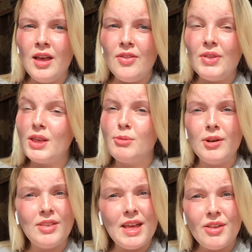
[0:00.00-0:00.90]
that's
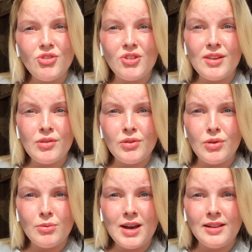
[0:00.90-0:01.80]
because they're stressed
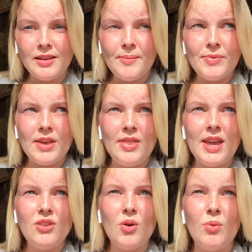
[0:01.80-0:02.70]
as well, and they
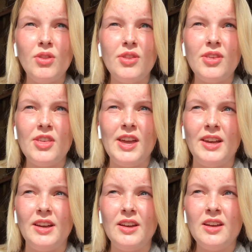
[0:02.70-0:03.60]
don't want to
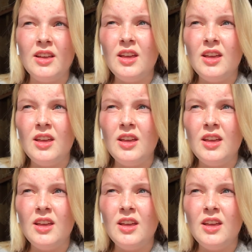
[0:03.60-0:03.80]
think